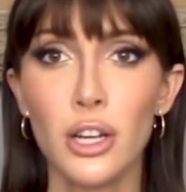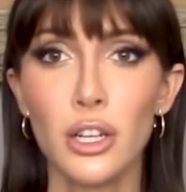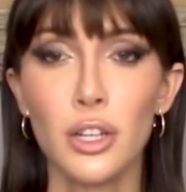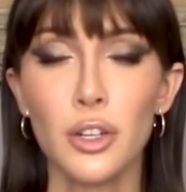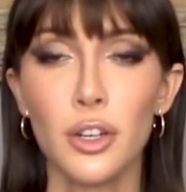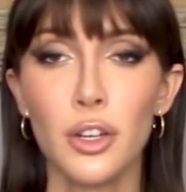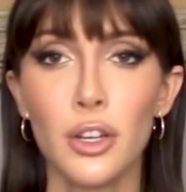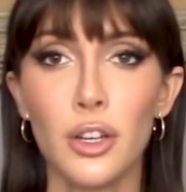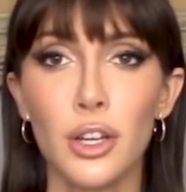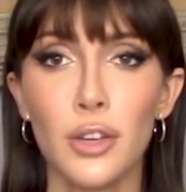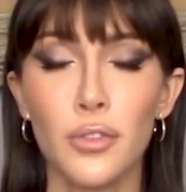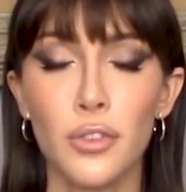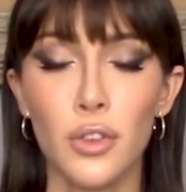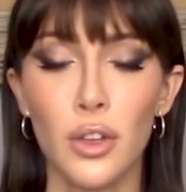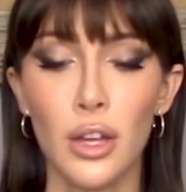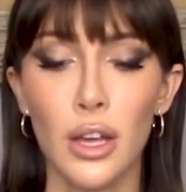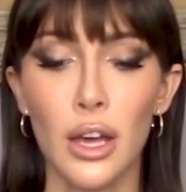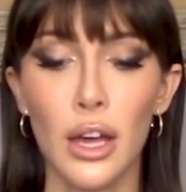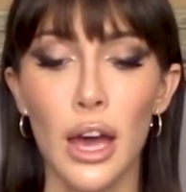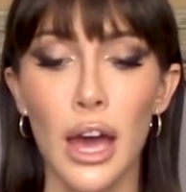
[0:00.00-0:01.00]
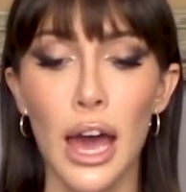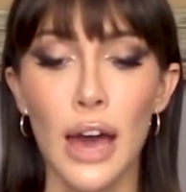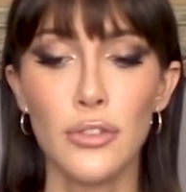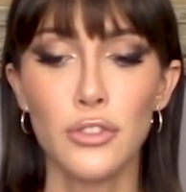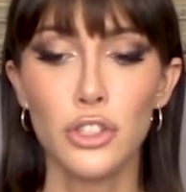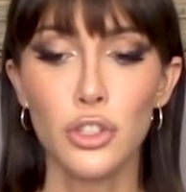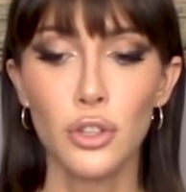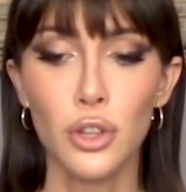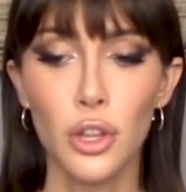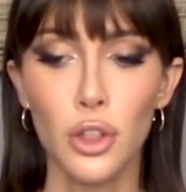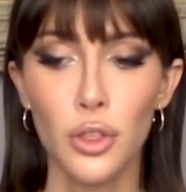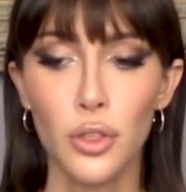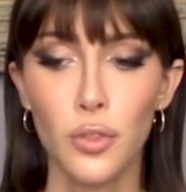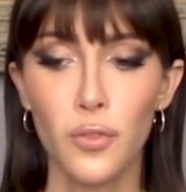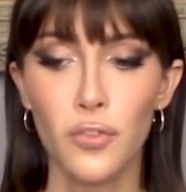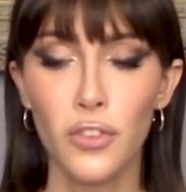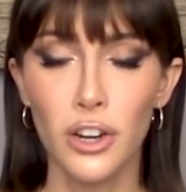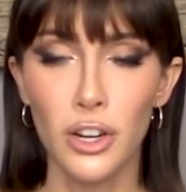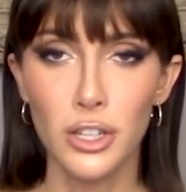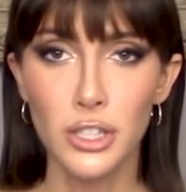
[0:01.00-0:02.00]
going to if after the
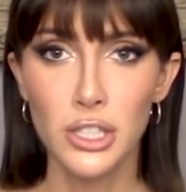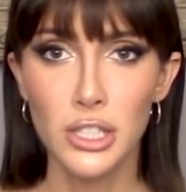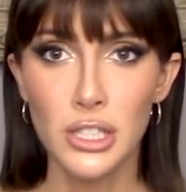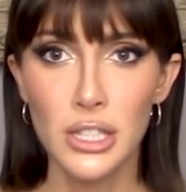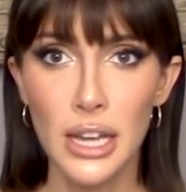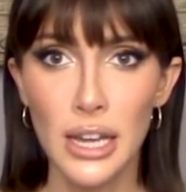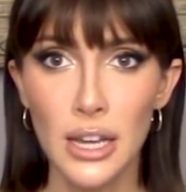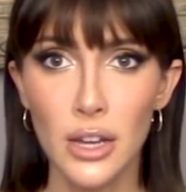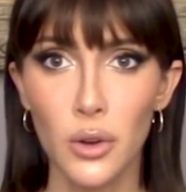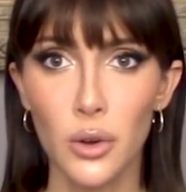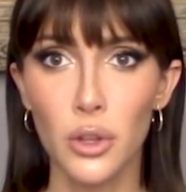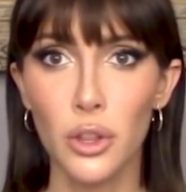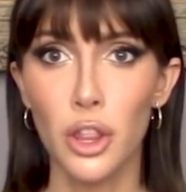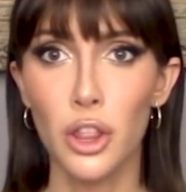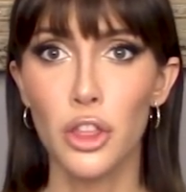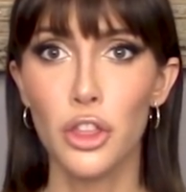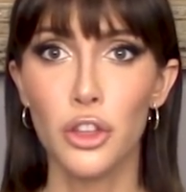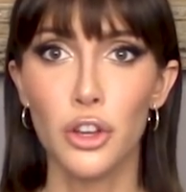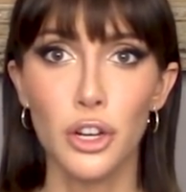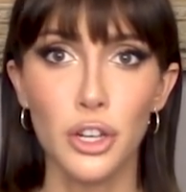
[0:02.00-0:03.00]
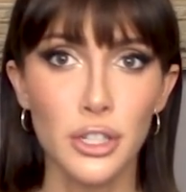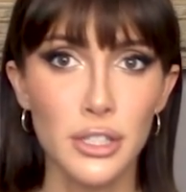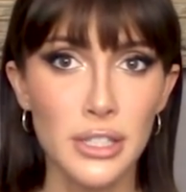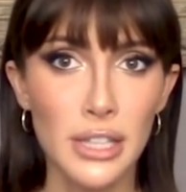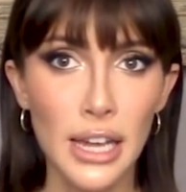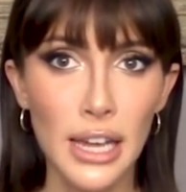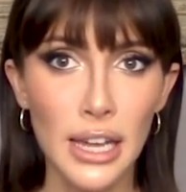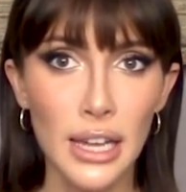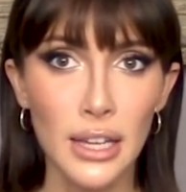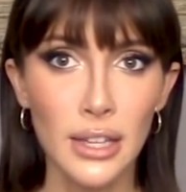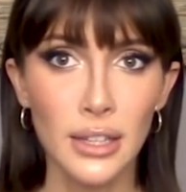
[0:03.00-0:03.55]
first date or the third date,